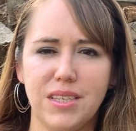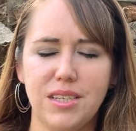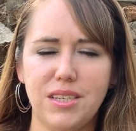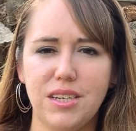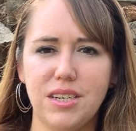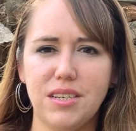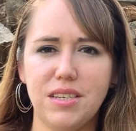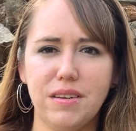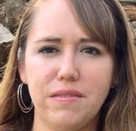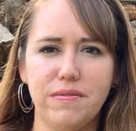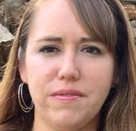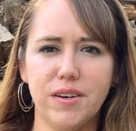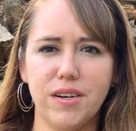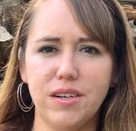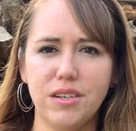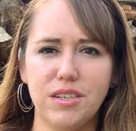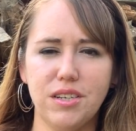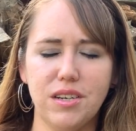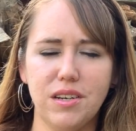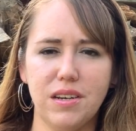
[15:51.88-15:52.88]
It's just a
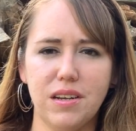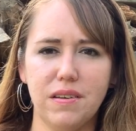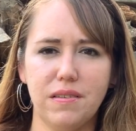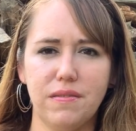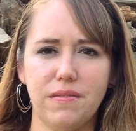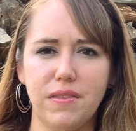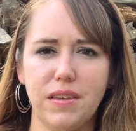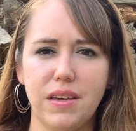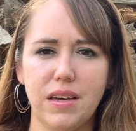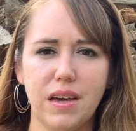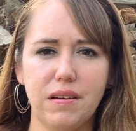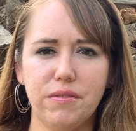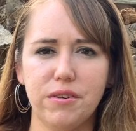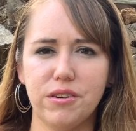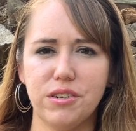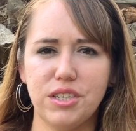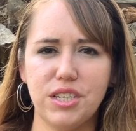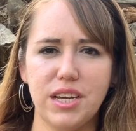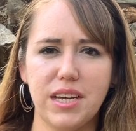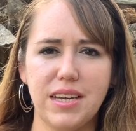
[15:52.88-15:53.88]
function of the
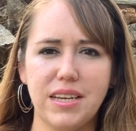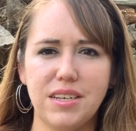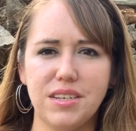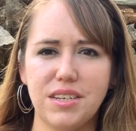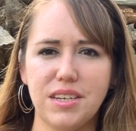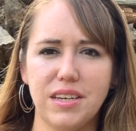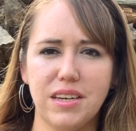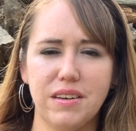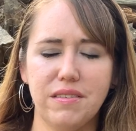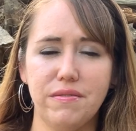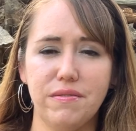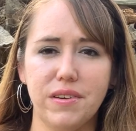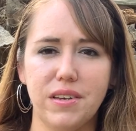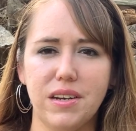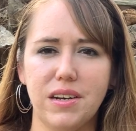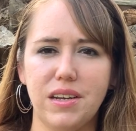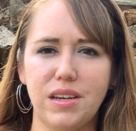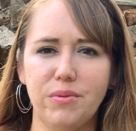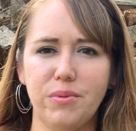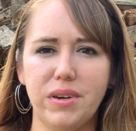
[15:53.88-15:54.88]
ever changing
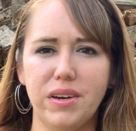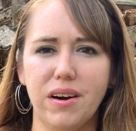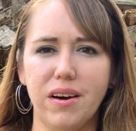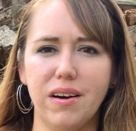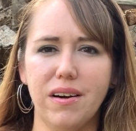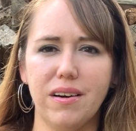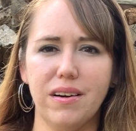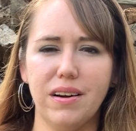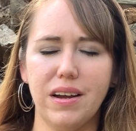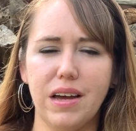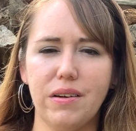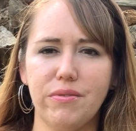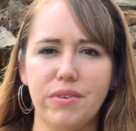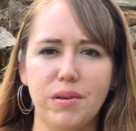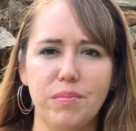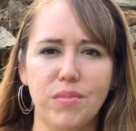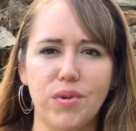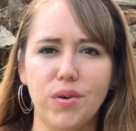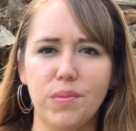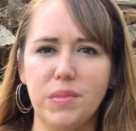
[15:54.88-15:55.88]
infinity we are.
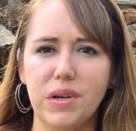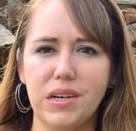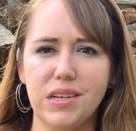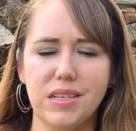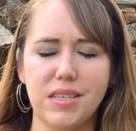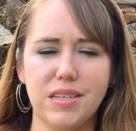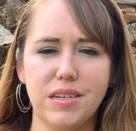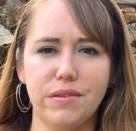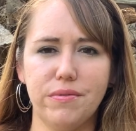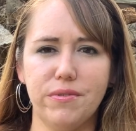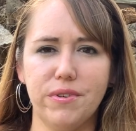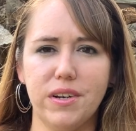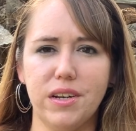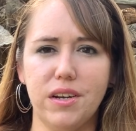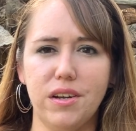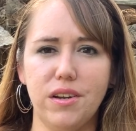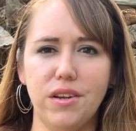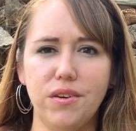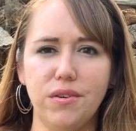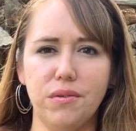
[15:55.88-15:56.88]
Every moment is different
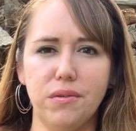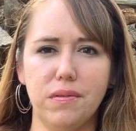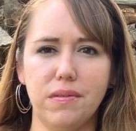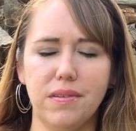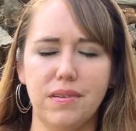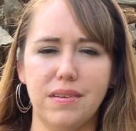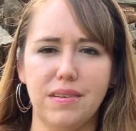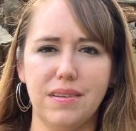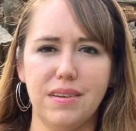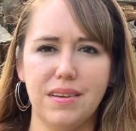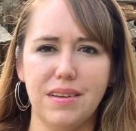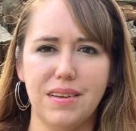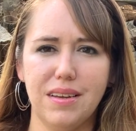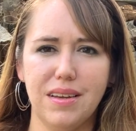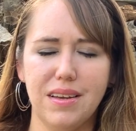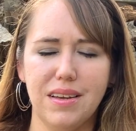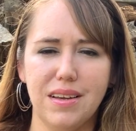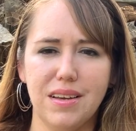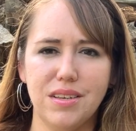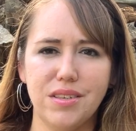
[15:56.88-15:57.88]
and new.
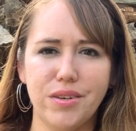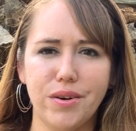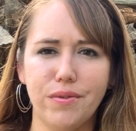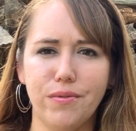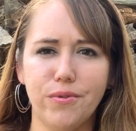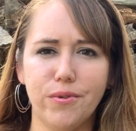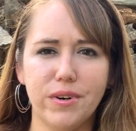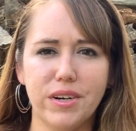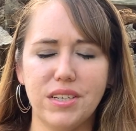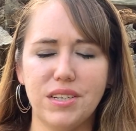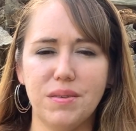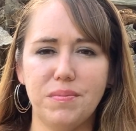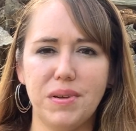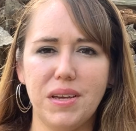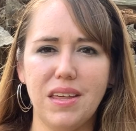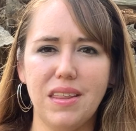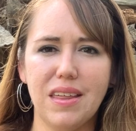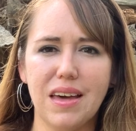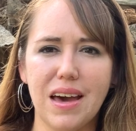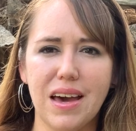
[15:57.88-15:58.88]
So, for it to
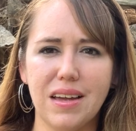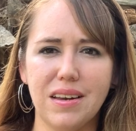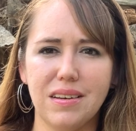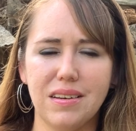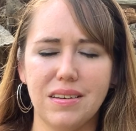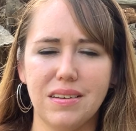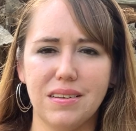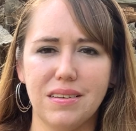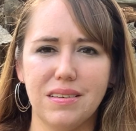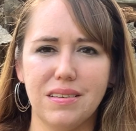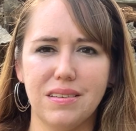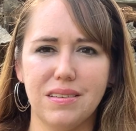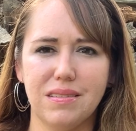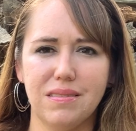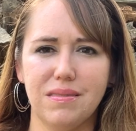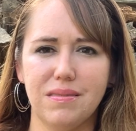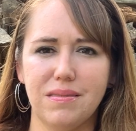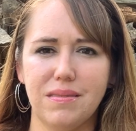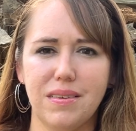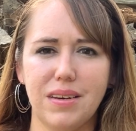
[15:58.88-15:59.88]
be that,
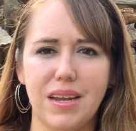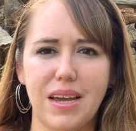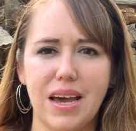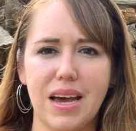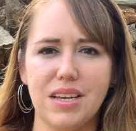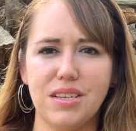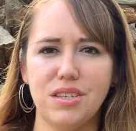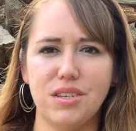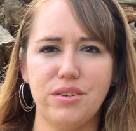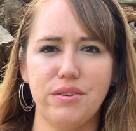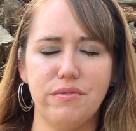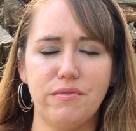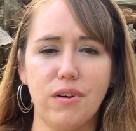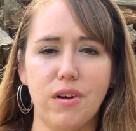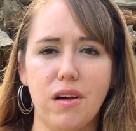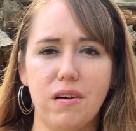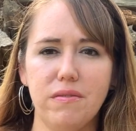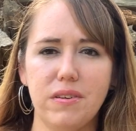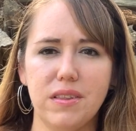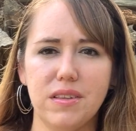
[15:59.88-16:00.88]
it has to
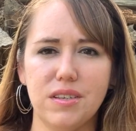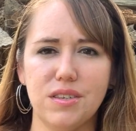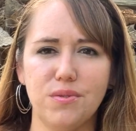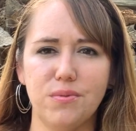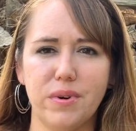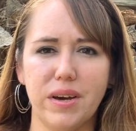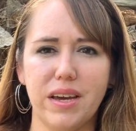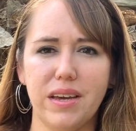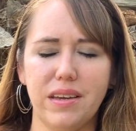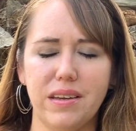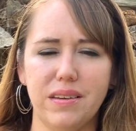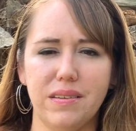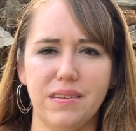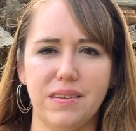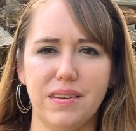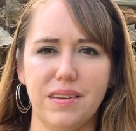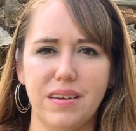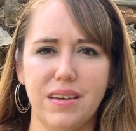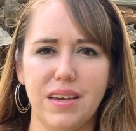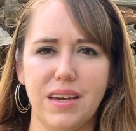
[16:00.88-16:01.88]
evolve in this way.
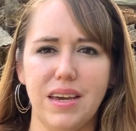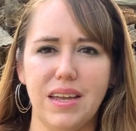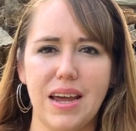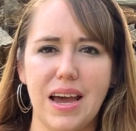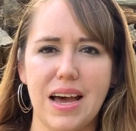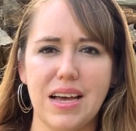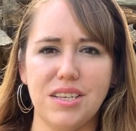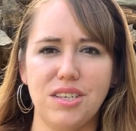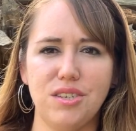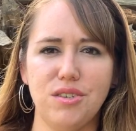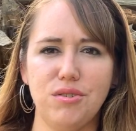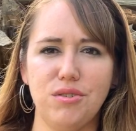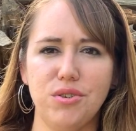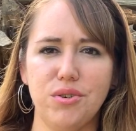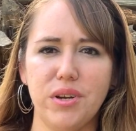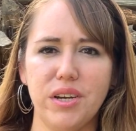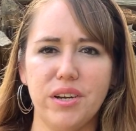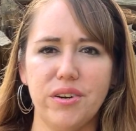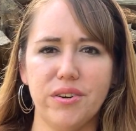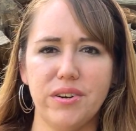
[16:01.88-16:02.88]
It has to
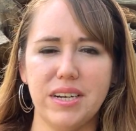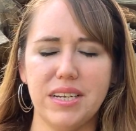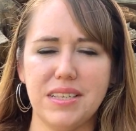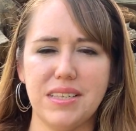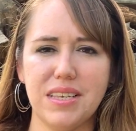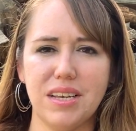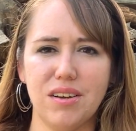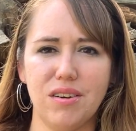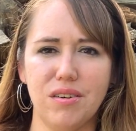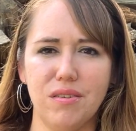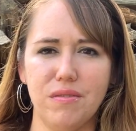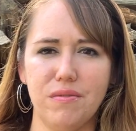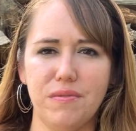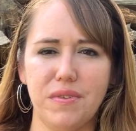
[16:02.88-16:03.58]
trigger itself.